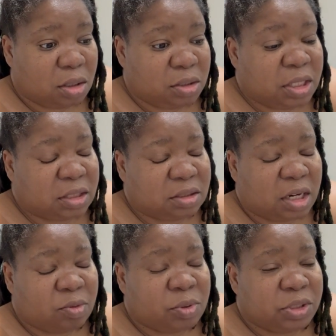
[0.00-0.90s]
Yeah,
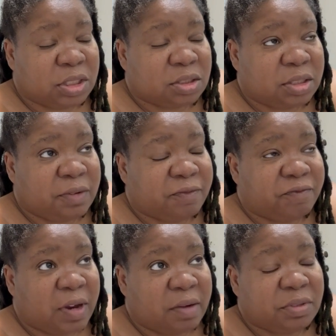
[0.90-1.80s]
I worked yesterday from
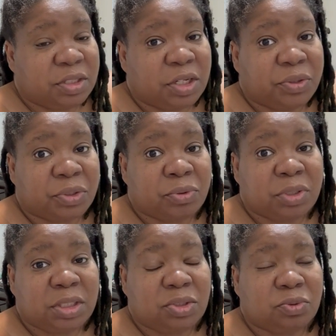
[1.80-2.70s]
5 to
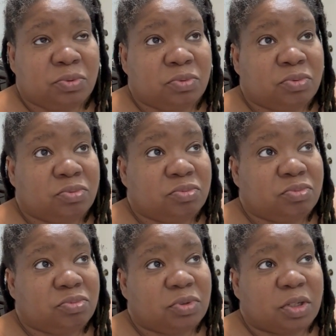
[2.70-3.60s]
10:30 to
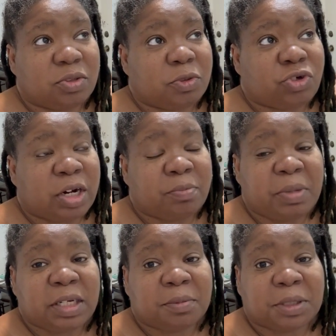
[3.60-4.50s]
try to
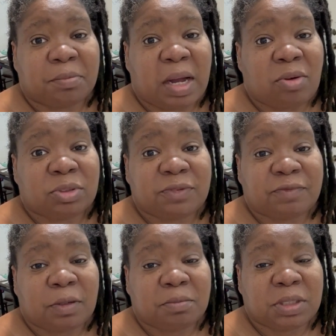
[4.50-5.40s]
make up some hours
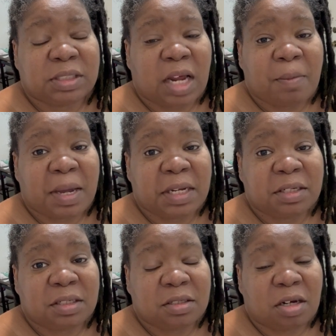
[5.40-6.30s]
from the time I
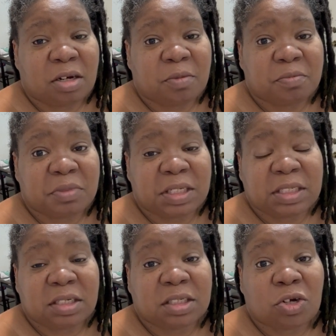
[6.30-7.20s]
had. They
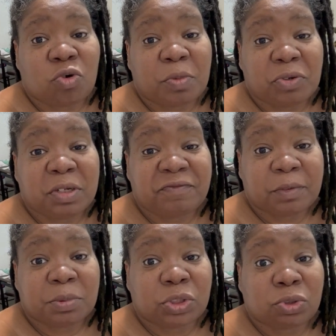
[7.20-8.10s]
sent us home early
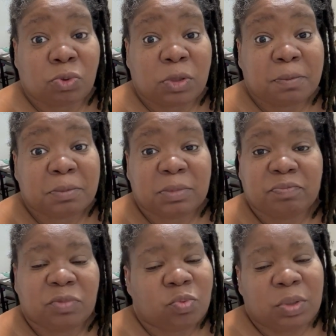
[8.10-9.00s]
from the storm.
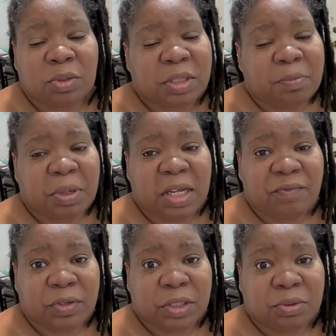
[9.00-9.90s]
We don't get
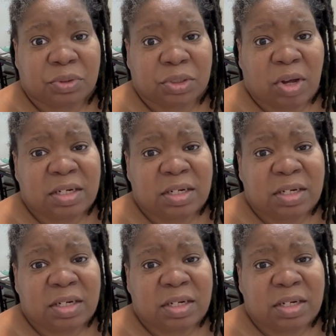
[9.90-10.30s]
paid for those. So I